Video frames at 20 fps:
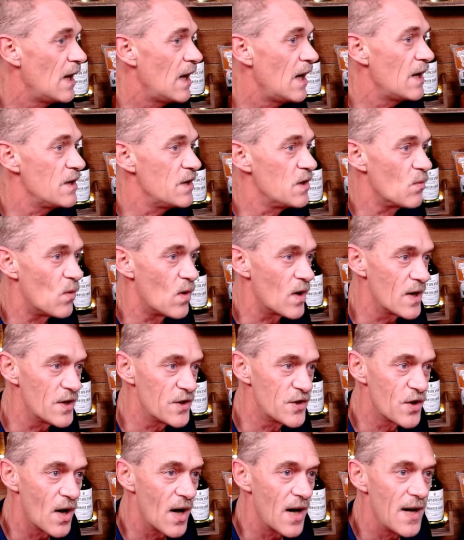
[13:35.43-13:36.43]
you want to
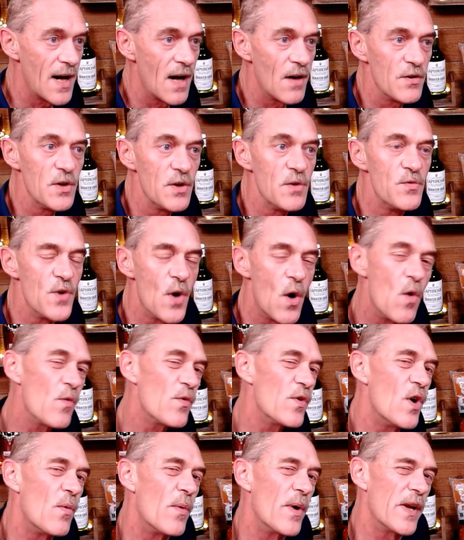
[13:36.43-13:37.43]
try it out, you don't
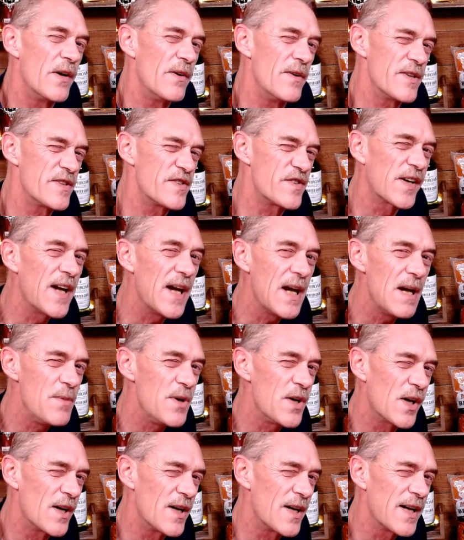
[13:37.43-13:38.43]
know whether it's a game
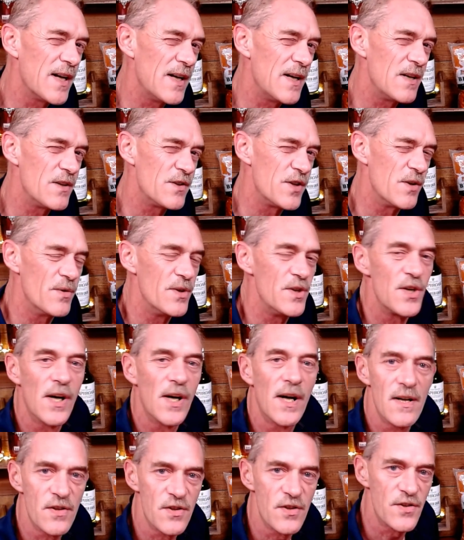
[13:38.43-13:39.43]
you're going to get into and you're
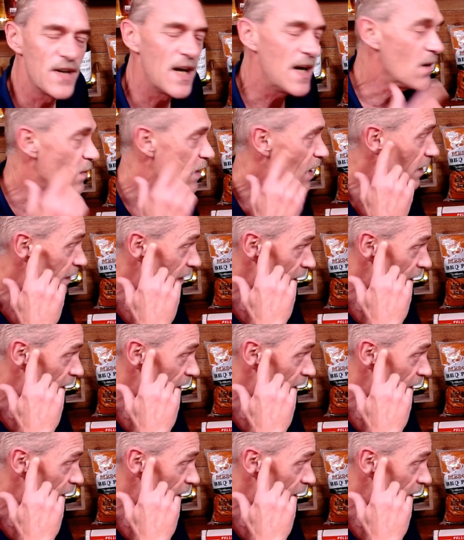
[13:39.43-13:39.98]
going to stay with,